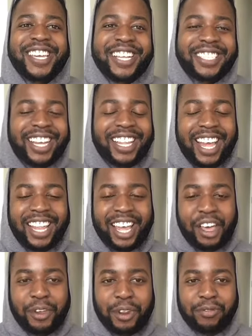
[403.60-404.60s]
it's not
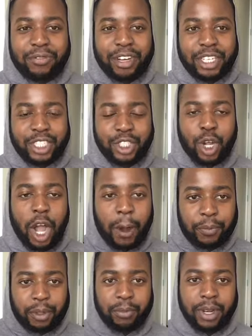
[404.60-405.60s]
allowing you to function
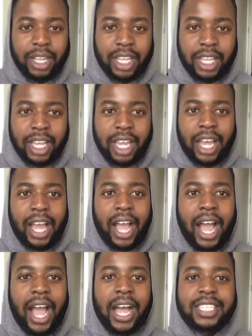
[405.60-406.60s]
optimally
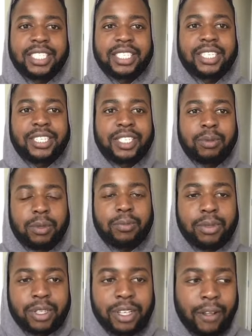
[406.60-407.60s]
as a
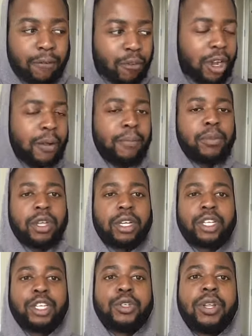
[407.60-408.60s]
human being, right?
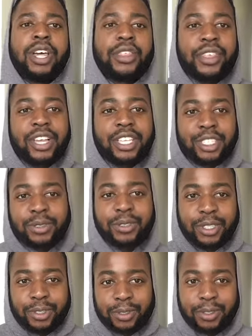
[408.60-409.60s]
You don't let things
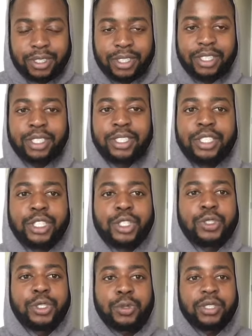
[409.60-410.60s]
use you.
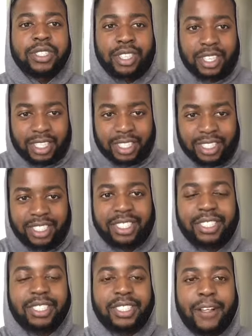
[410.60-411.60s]
You use things
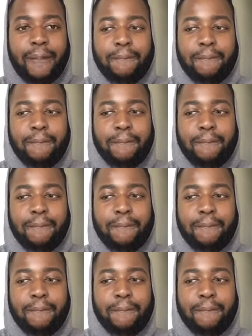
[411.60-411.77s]
to